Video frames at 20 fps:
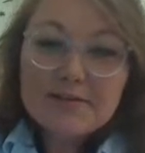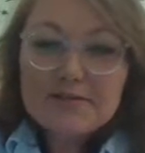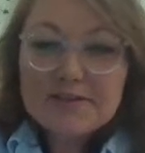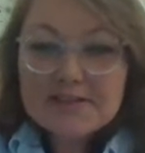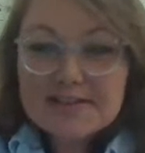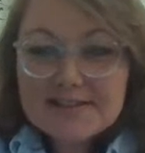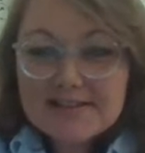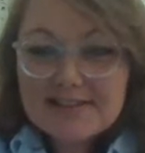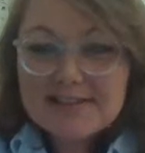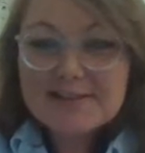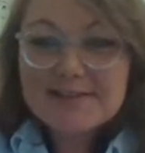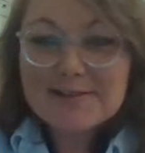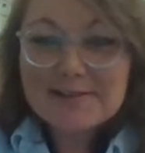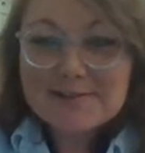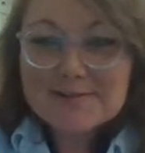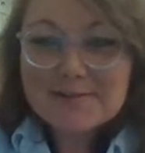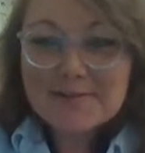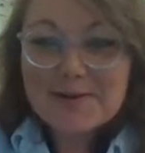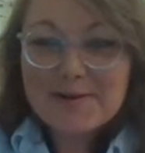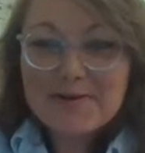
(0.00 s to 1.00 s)
You've just seen
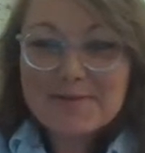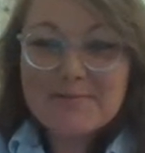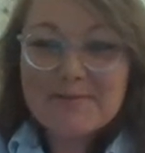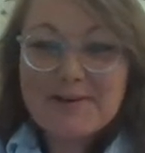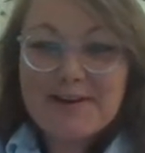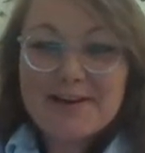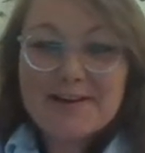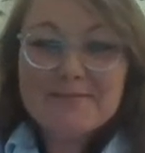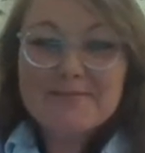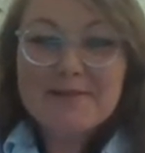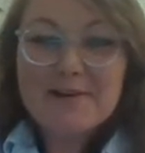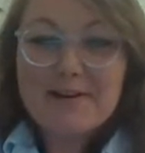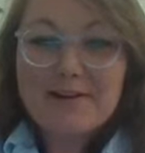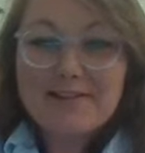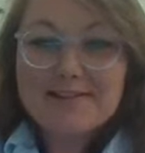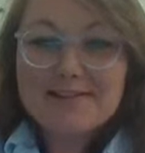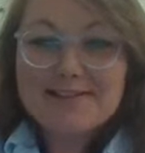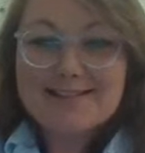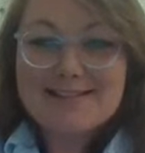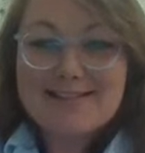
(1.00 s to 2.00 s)
Gondwana break
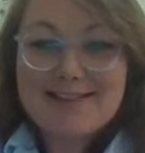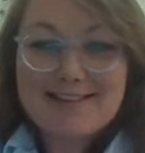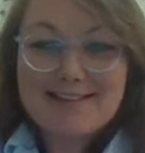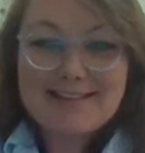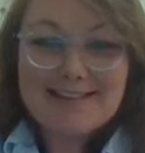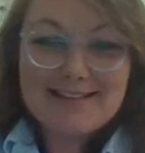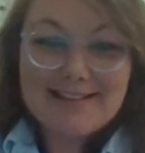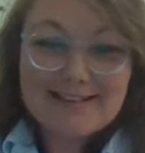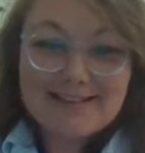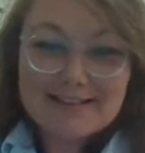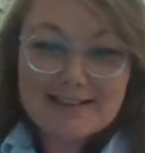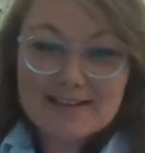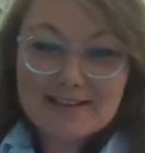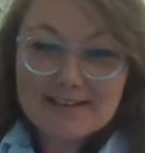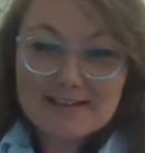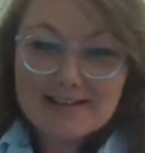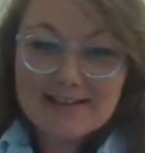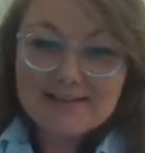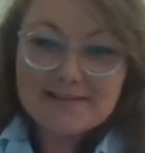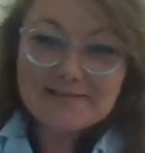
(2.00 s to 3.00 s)
apart and India
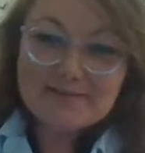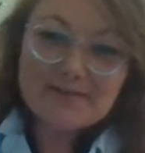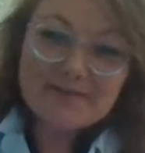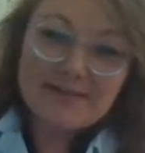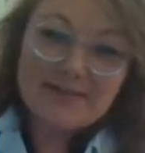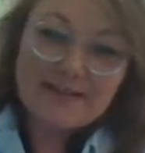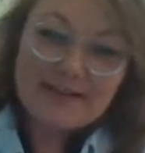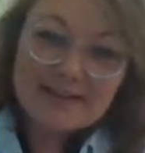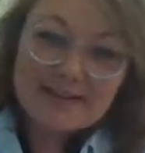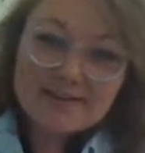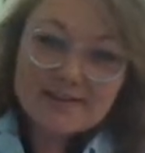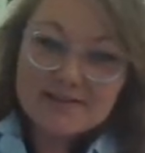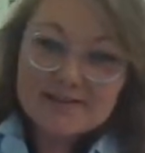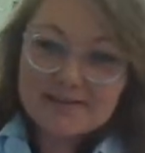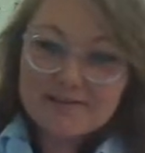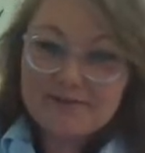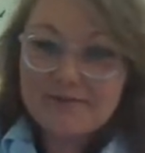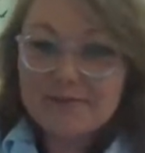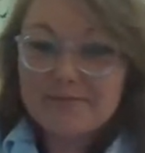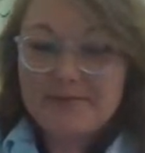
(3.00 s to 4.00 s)
collide with
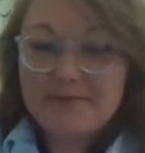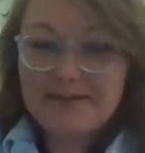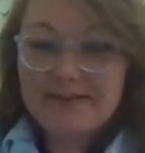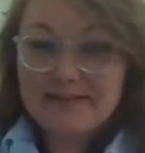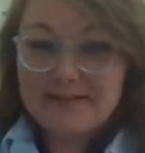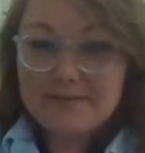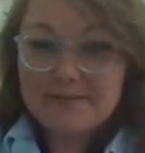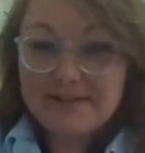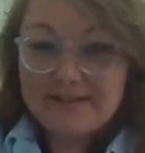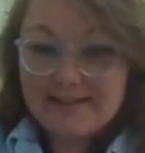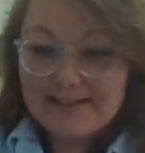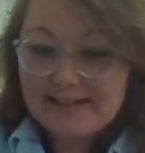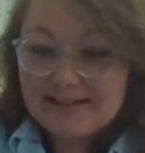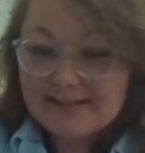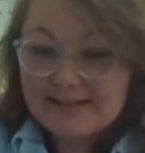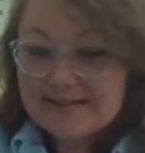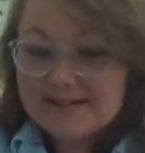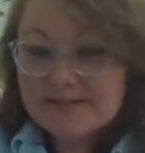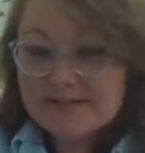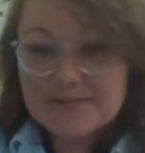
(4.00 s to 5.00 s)
Asia, forming the
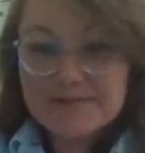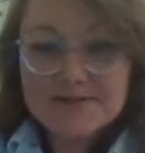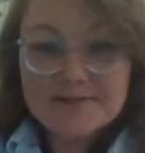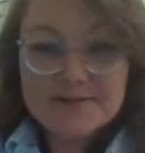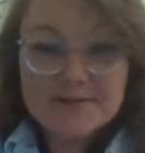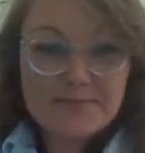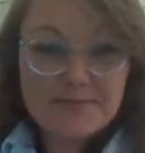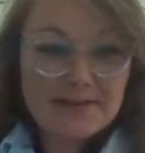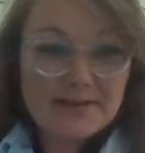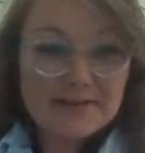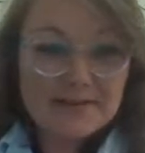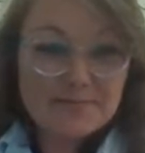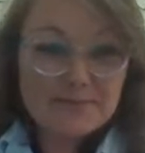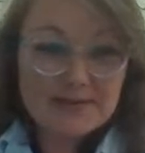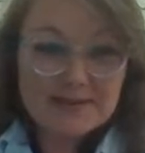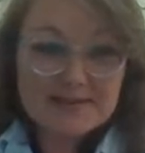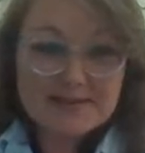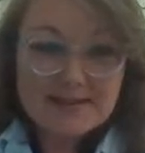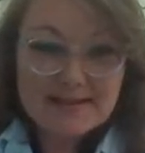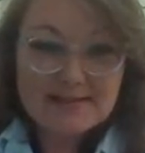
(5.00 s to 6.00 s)
Himalayas, which is a pretty
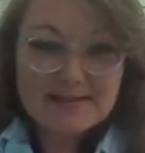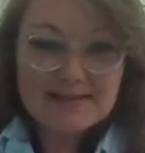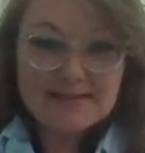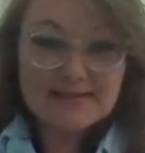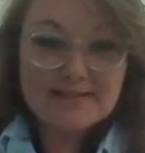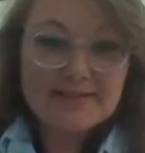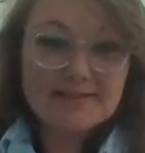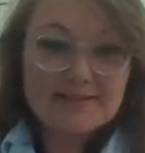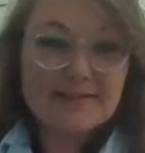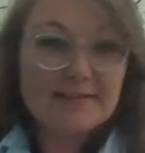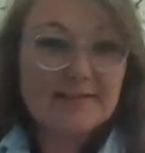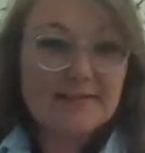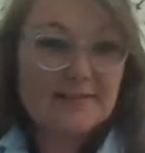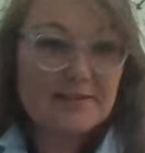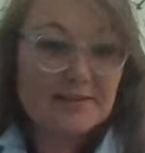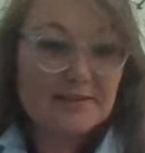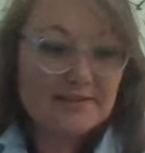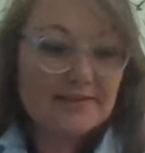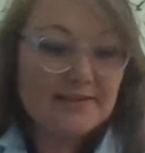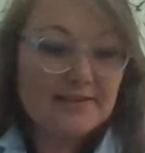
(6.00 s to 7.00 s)
spectacular
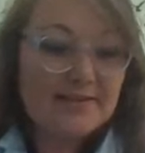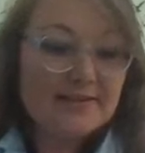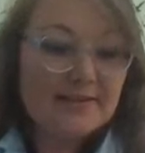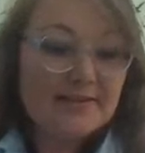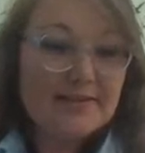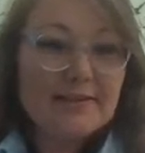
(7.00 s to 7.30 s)
collision.